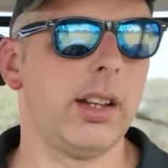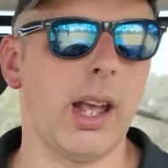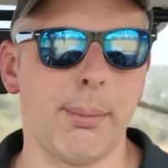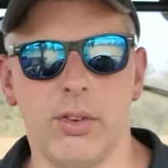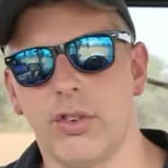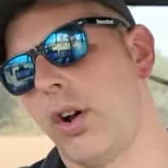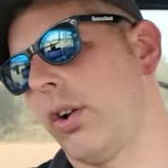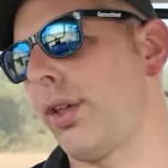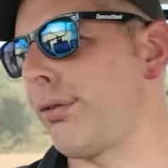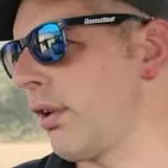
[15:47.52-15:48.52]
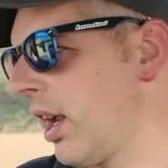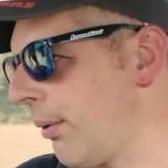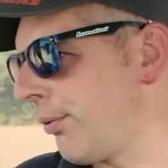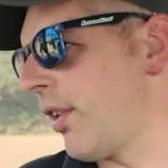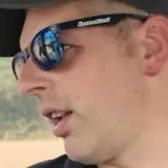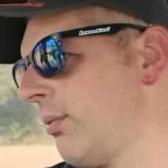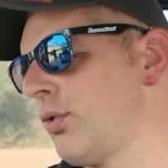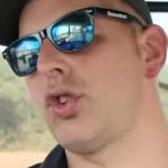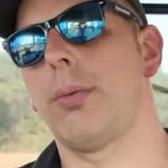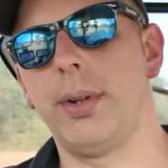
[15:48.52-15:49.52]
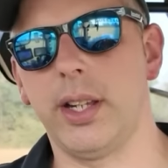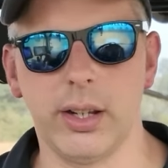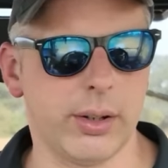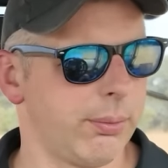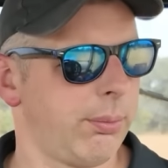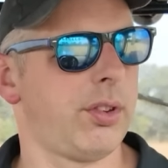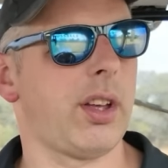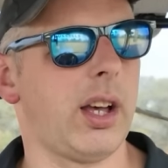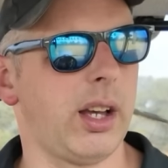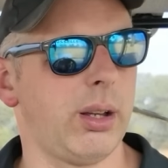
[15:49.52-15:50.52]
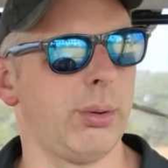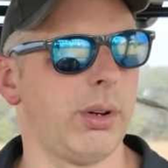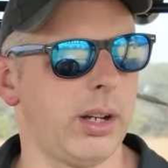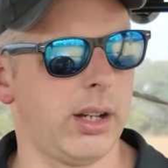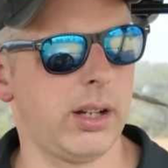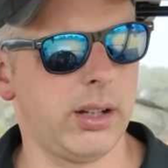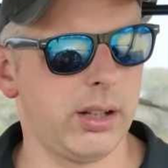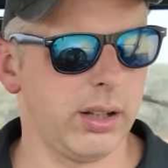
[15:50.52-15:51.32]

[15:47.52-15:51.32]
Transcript: Cummins 903 up front, job be a good one. So,